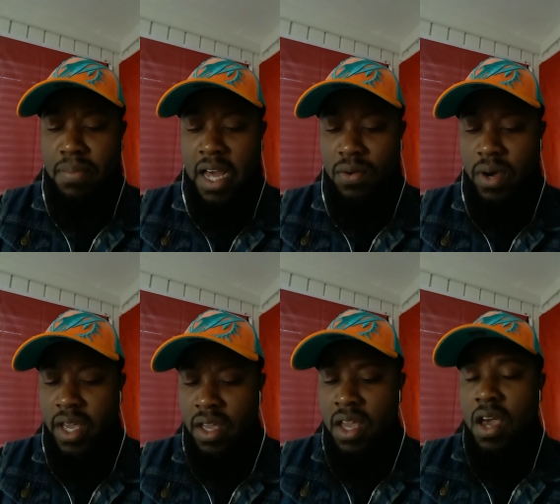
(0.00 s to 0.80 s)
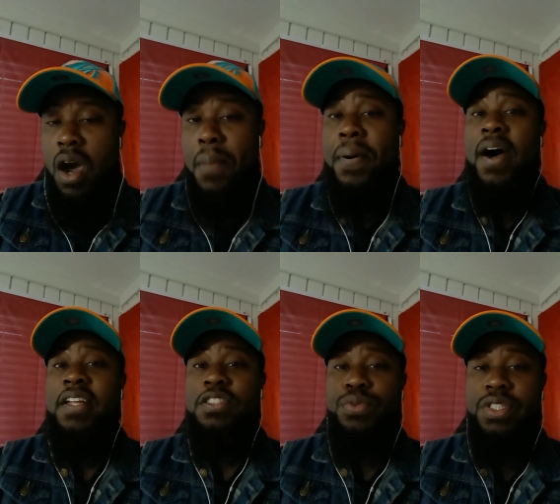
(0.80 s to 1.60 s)
By the way, upon
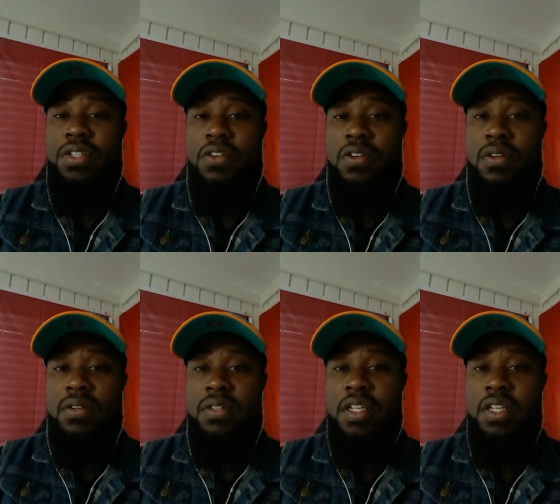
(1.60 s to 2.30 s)
his return,